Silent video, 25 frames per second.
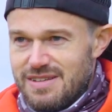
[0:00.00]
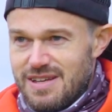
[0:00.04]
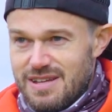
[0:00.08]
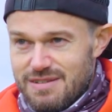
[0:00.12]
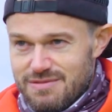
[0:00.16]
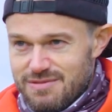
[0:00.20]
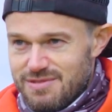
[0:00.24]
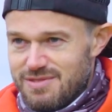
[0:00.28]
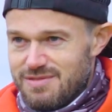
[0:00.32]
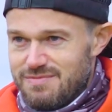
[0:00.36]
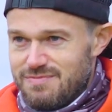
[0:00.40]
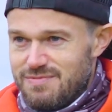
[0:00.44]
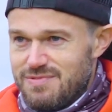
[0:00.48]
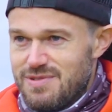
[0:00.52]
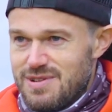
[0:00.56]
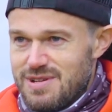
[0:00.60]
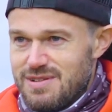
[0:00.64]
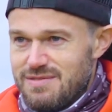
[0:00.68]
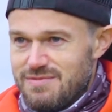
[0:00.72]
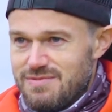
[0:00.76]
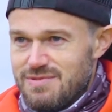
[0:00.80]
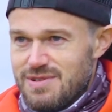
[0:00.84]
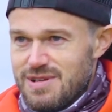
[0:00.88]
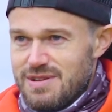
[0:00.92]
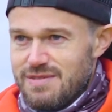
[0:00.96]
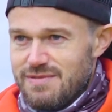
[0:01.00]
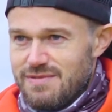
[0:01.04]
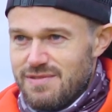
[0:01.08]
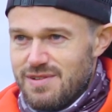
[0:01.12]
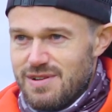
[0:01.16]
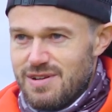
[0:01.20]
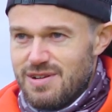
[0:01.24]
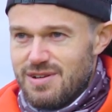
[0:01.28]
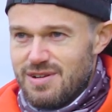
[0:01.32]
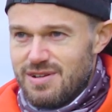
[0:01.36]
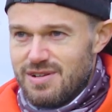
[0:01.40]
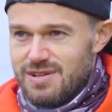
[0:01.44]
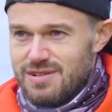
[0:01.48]
It was pretty
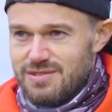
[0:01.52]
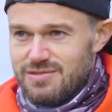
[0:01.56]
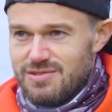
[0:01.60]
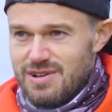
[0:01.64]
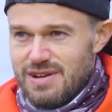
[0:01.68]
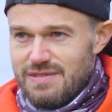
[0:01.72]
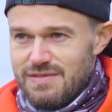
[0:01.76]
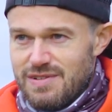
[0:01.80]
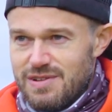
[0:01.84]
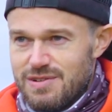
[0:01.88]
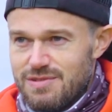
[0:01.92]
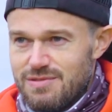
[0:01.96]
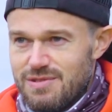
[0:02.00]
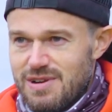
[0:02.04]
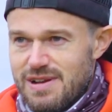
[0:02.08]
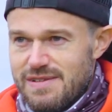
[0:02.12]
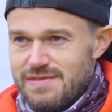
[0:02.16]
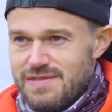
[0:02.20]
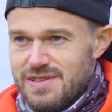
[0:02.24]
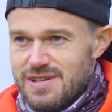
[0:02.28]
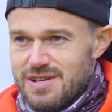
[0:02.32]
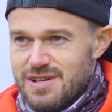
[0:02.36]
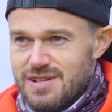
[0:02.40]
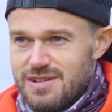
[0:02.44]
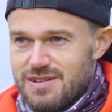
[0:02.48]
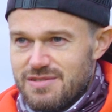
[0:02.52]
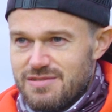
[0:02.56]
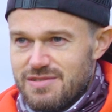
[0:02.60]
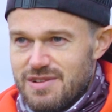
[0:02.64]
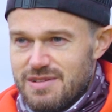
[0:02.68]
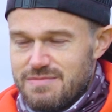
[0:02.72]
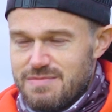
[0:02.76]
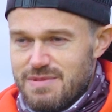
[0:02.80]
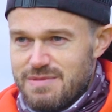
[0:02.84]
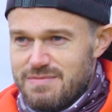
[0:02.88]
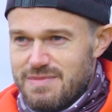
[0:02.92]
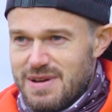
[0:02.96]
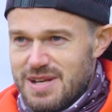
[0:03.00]
full on, travelling all over the
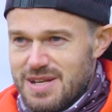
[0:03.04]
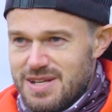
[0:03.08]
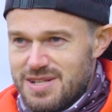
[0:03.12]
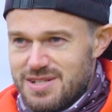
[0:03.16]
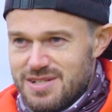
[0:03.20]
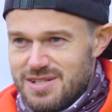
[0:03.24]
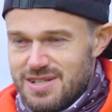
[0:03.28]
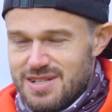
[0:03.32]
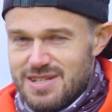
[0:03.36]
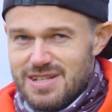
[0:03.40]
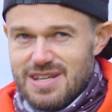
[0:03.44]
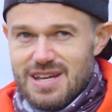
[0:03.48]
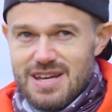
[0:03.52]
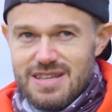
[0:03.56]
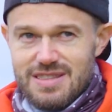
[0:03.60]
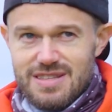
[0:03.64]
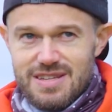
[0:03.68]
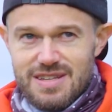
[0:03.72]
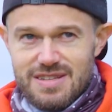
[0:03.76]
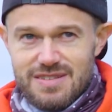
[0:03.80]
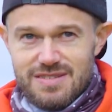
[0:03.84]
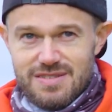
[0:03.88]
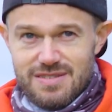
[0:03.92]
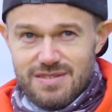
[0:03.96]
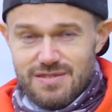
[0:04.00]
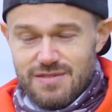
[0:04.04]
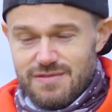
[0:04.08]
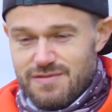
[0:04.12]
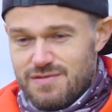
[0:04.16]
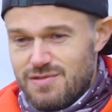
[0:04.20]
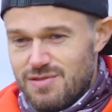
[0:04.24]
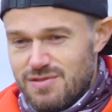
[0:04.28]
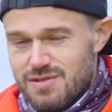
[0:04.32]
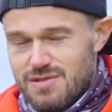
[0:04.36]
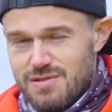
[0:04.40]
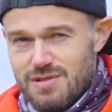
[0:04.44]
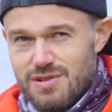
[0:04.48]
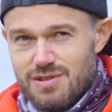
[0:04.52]
country, but managed to get this off
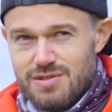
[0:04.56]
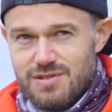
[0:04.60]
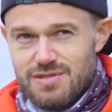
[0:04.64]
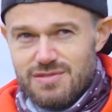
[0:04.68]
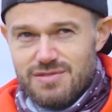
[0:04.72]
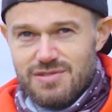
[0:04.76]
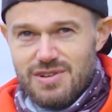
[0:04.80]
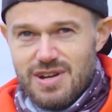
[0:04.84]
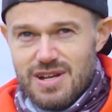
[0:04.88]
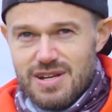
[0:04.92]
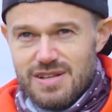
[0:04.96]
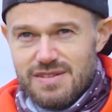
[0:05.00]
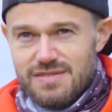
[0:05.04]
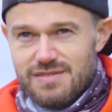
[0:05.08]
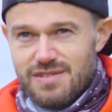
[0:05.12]
not a lot of training.